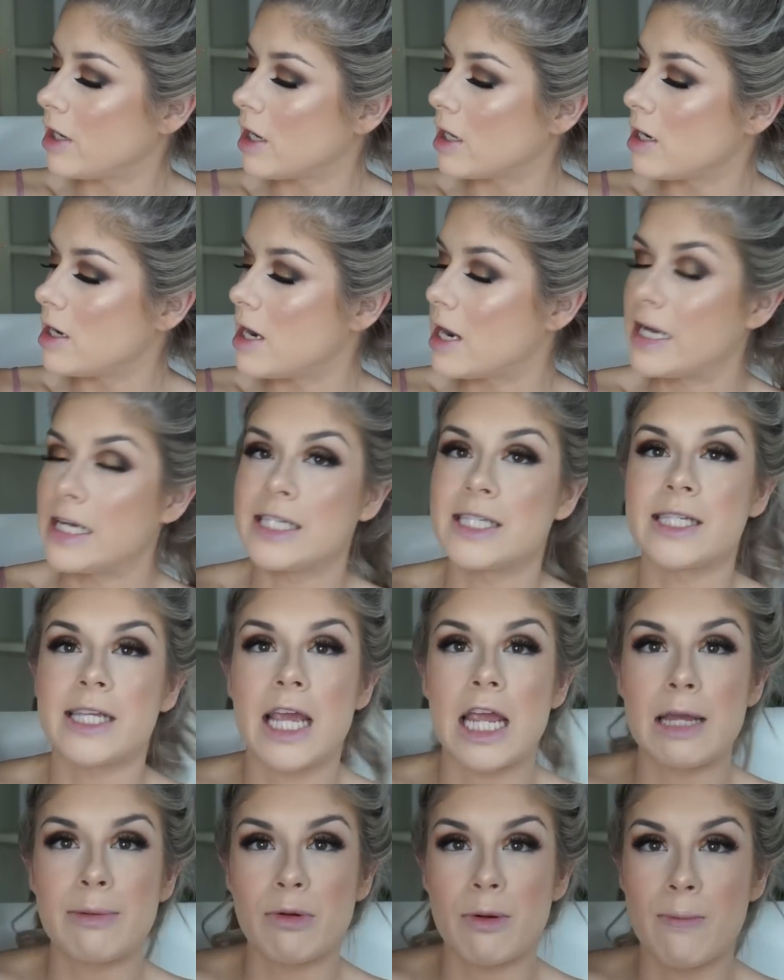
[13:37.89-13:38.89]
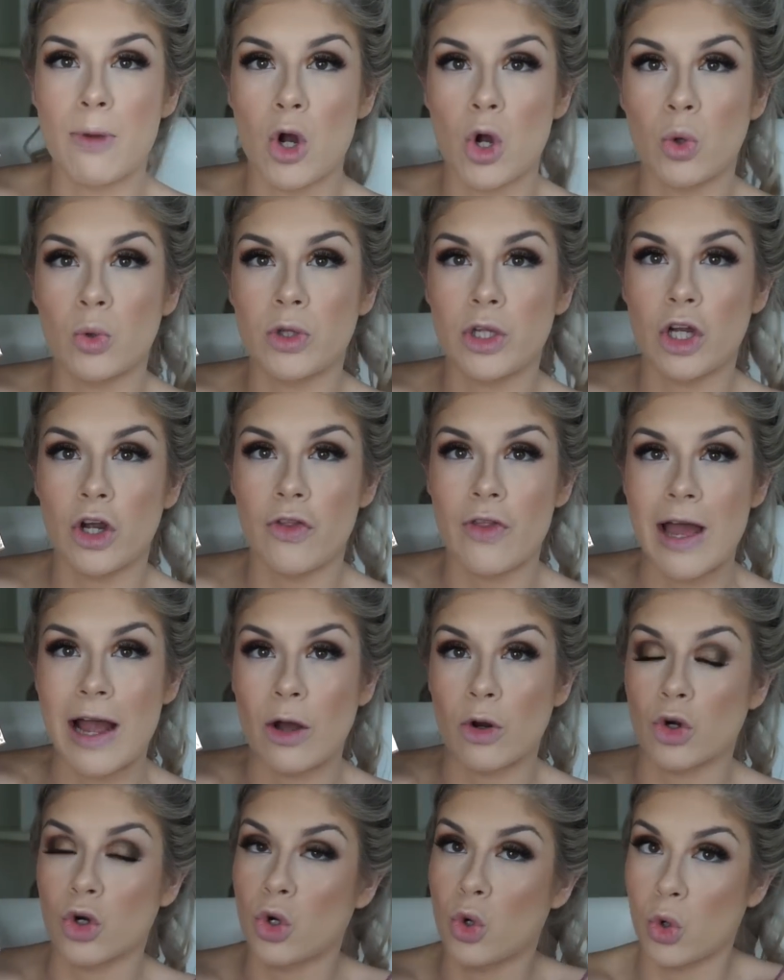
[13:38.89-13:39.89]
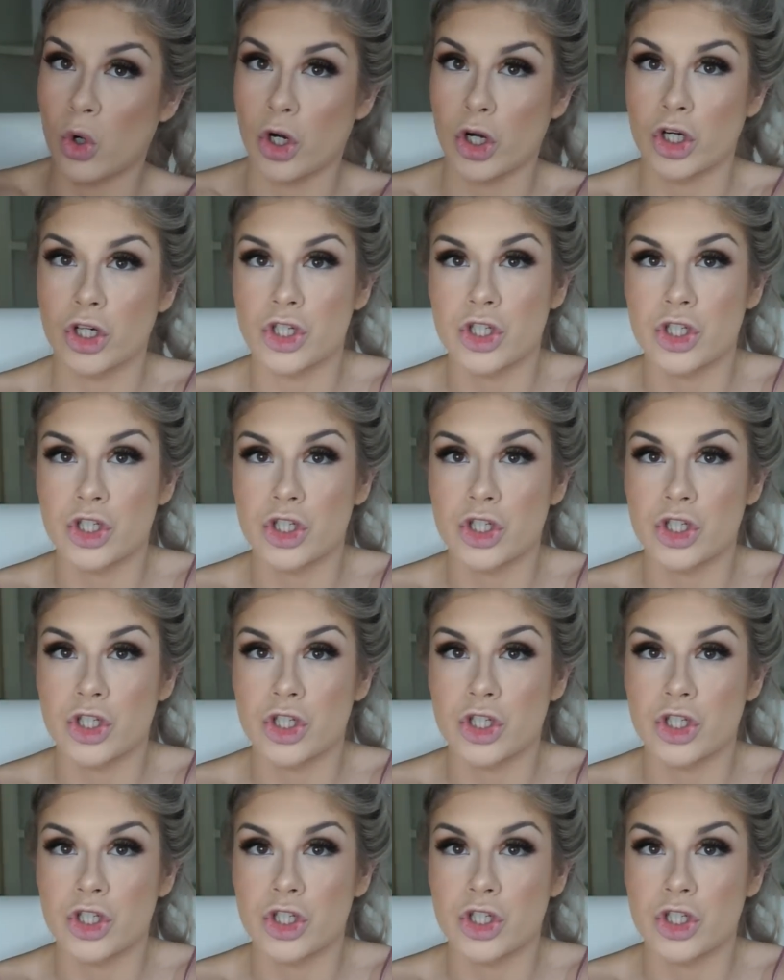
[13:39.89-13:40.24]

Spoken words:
Nightscape, but only on the outer corner.